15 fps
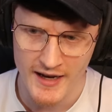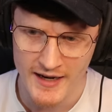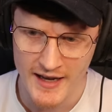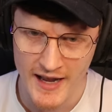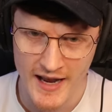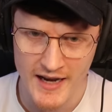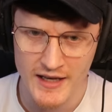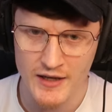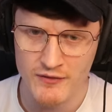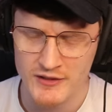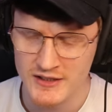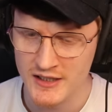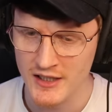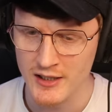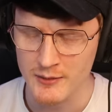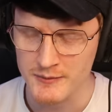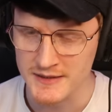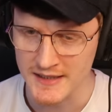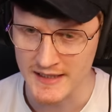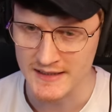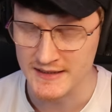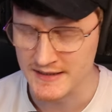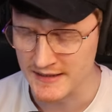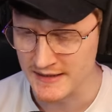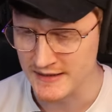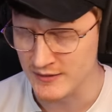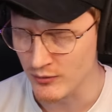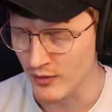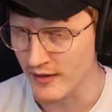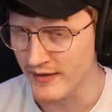In any other
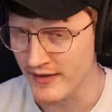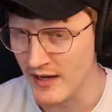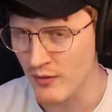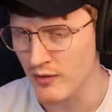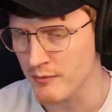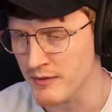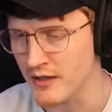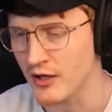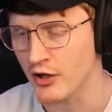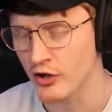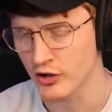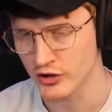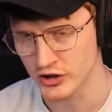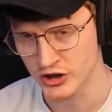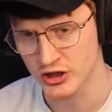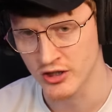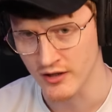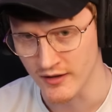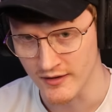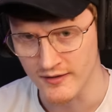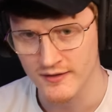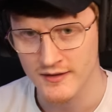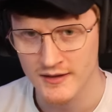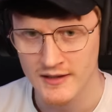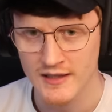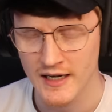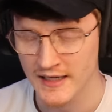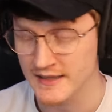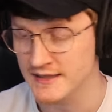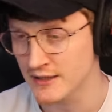circumstances, right, that would have been a good shot.
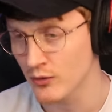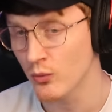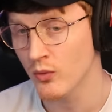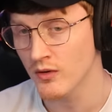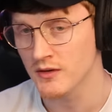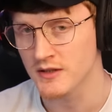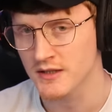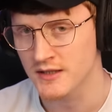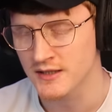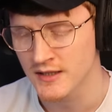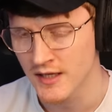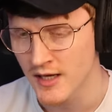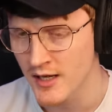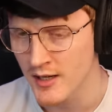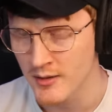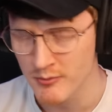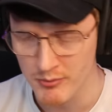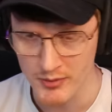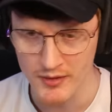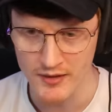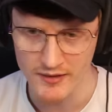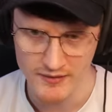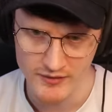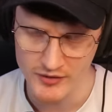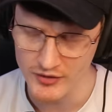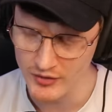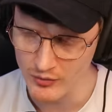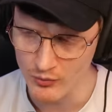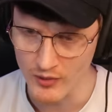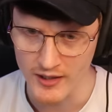And it still was, but
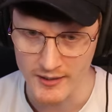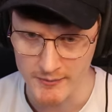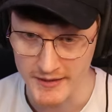you really